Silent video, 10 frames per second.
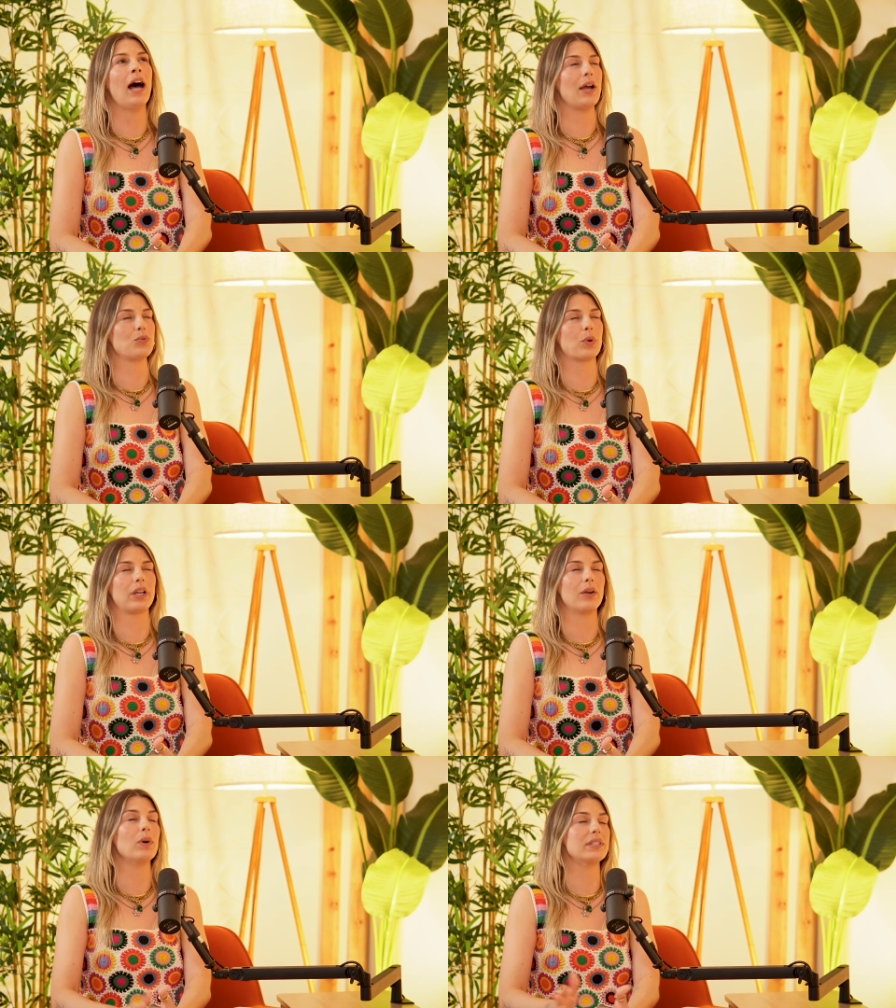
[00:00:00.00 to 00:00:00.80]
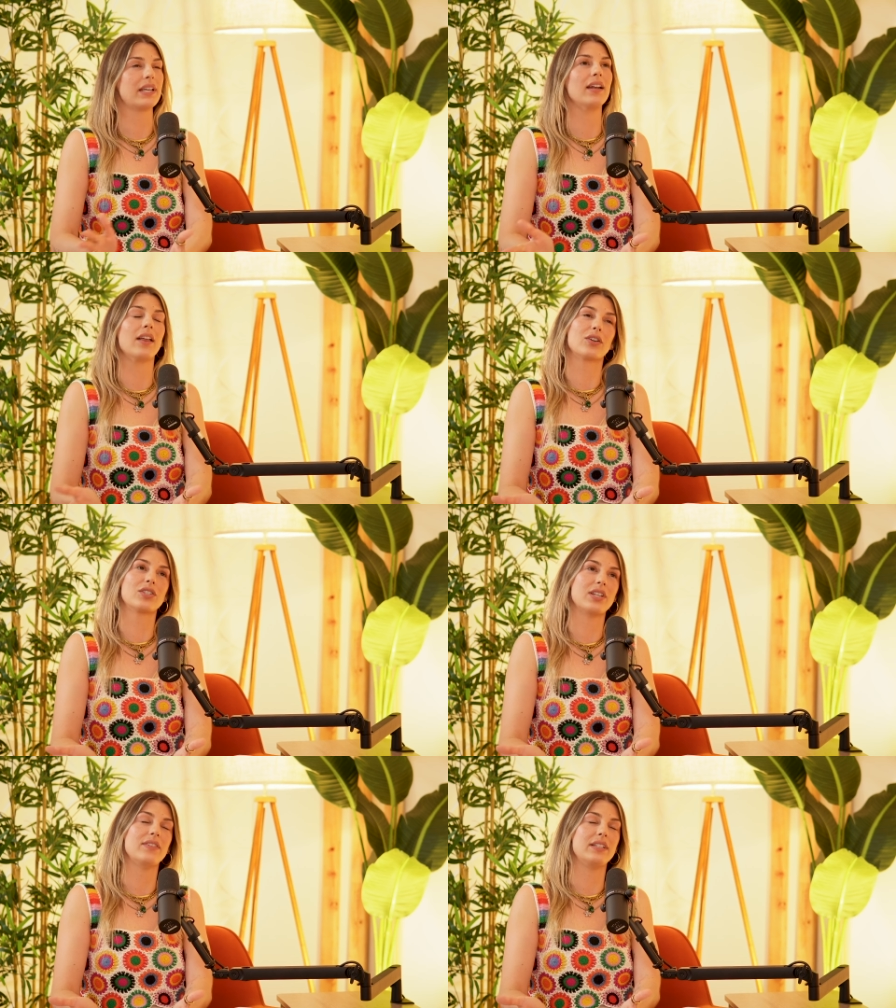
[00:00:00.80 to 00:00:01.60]
I was working once again another
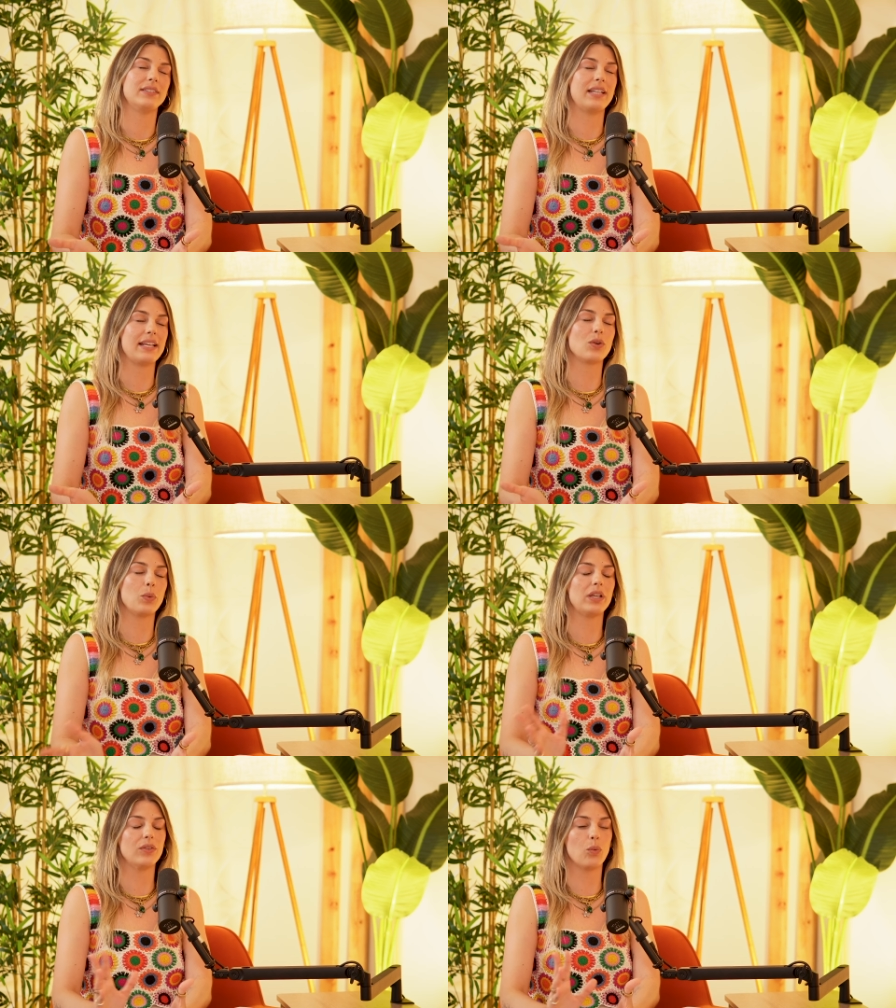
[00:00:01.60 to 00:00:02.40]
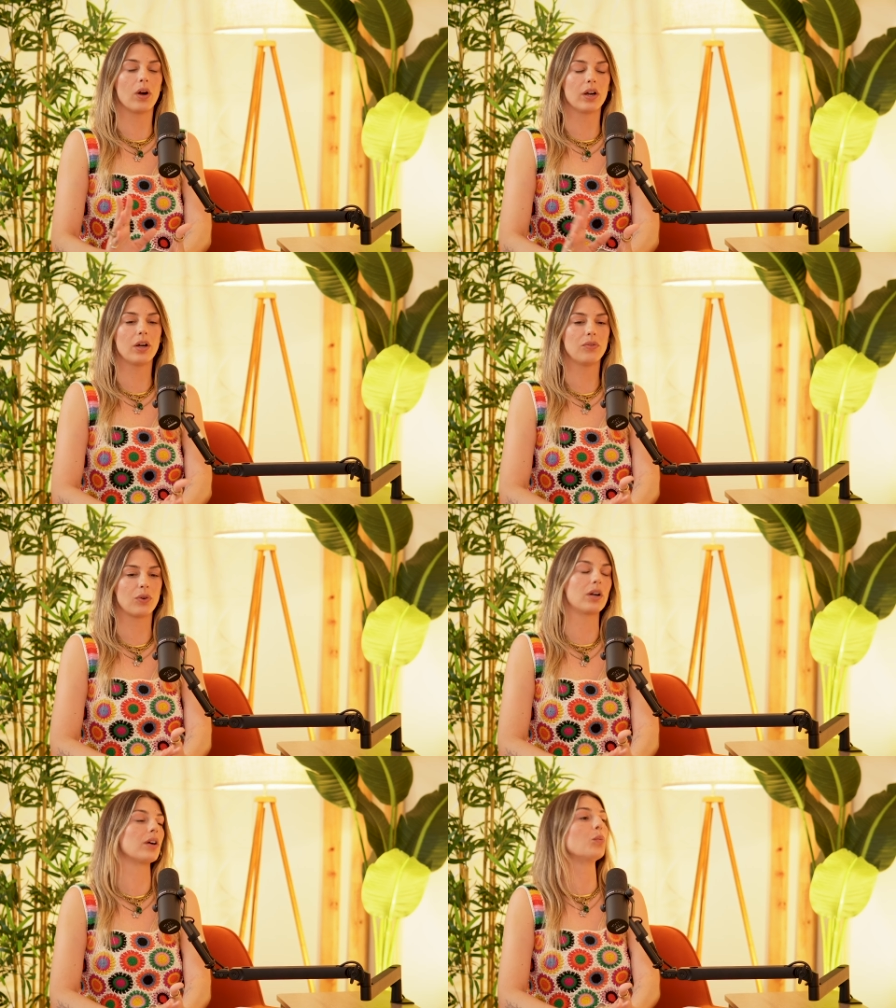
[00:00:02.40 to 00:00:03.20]
seven days a week of work
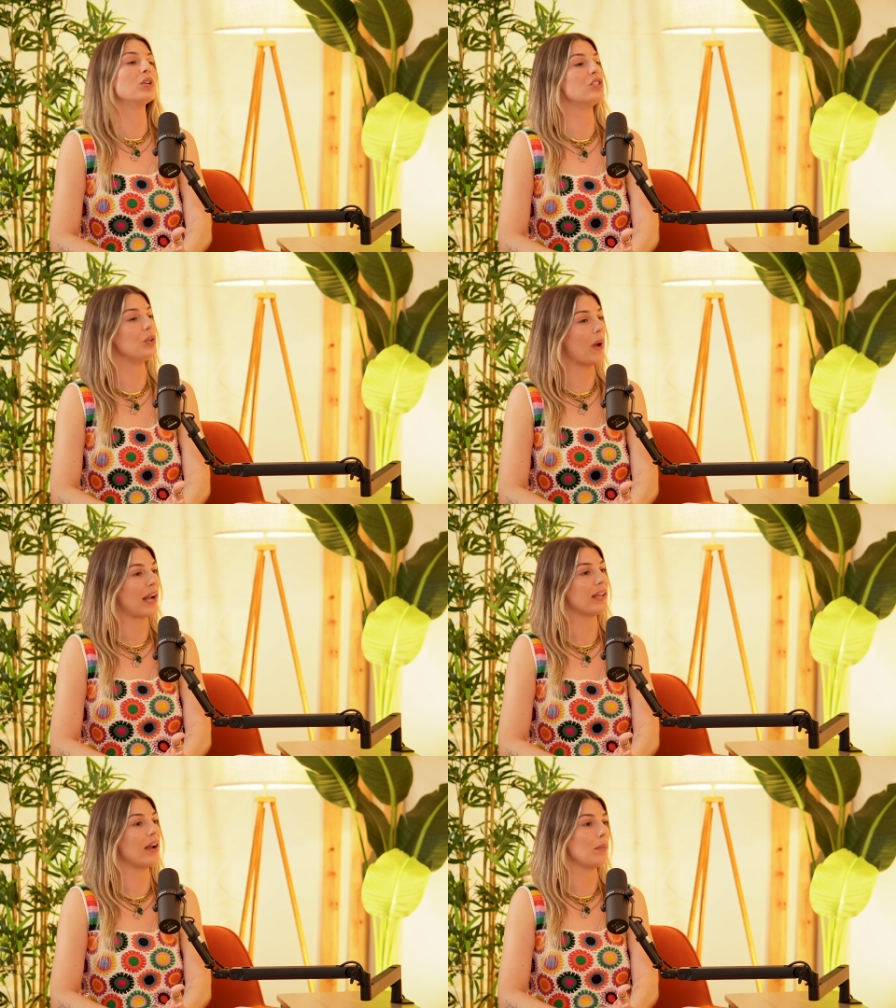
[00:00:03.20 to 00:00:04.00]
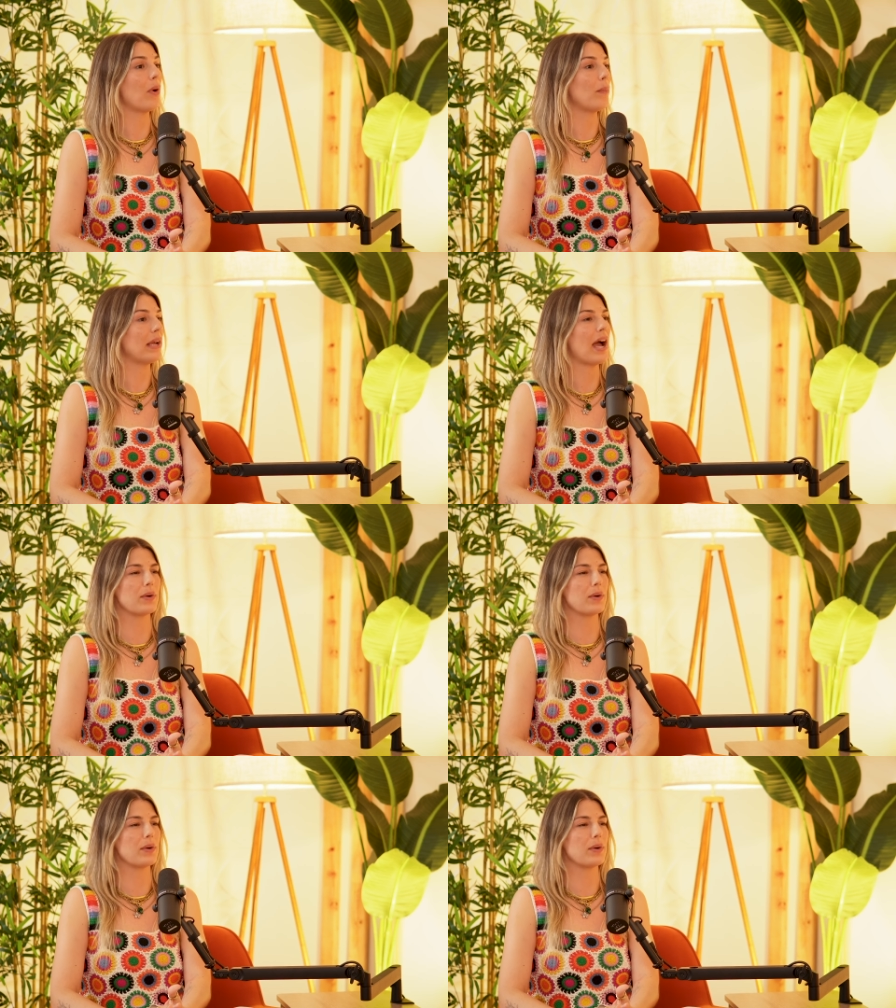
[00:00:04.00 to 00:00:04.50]
for once you added up all my